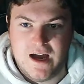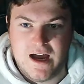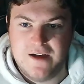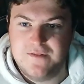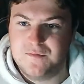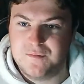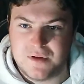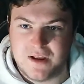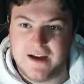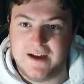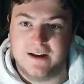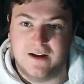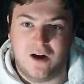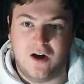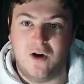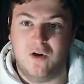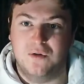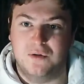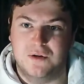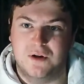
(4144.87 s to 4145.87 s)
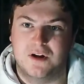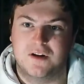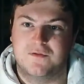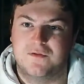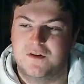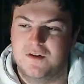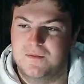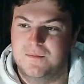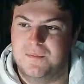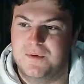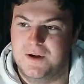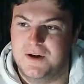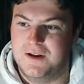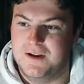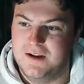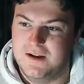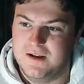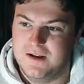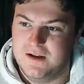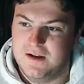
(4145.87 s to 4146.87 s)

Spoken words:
haven't played a whole lot of it, but